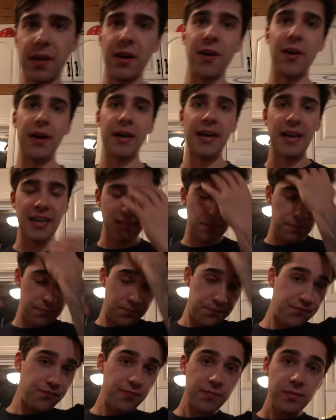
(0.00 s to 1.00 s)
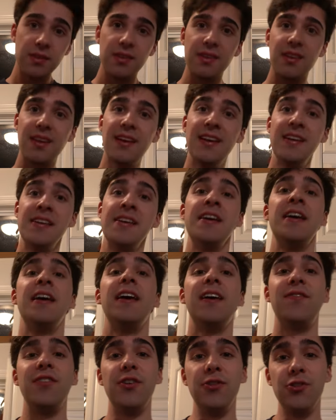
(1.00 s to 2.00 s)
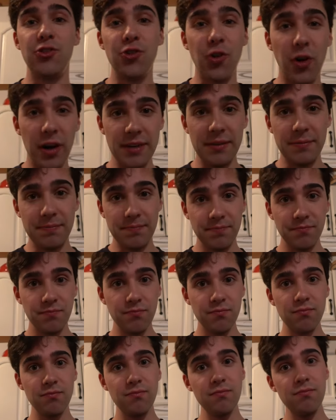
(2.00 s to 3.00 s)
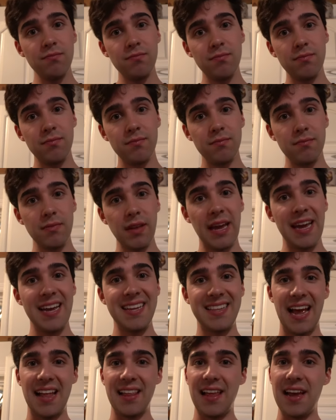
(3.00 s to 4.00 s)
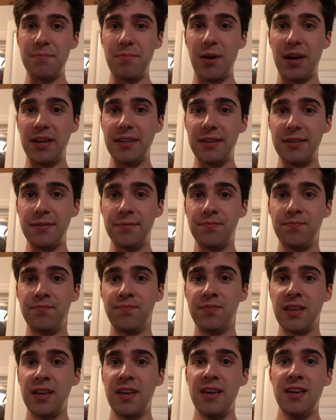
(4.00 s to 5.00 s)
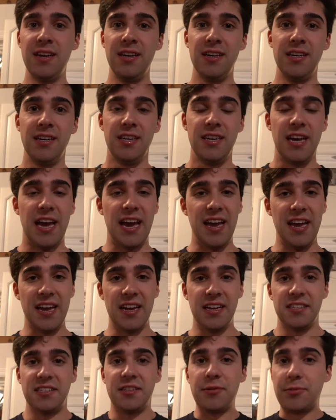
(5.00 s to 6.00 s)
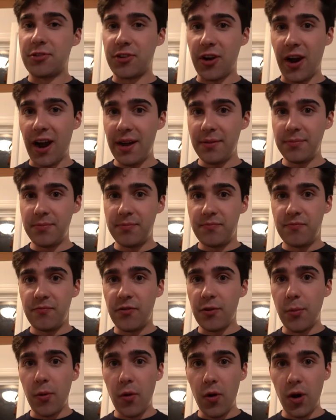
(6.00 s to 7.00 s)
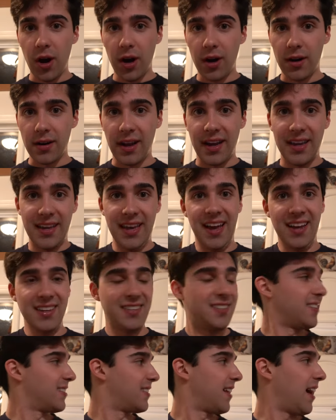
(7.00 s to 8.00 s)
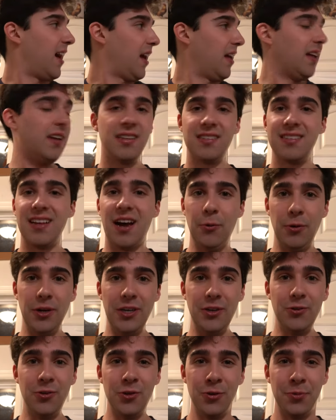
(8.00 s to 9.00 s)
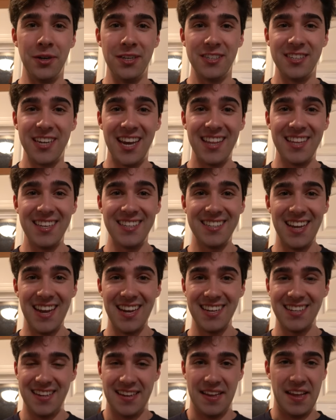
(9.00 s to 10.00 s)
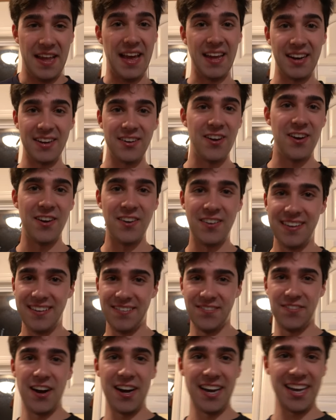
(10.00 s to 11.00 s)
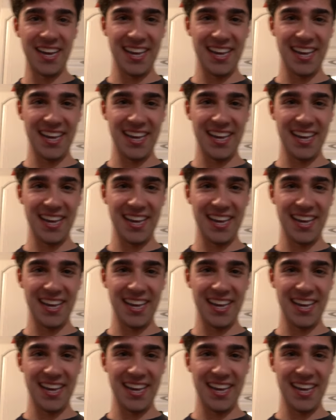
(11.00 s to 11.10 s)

All right, guys. If you enjoyed, hit that like button and subscribe for more, I guess. Is that is that what YouTubers say these days? I don't know.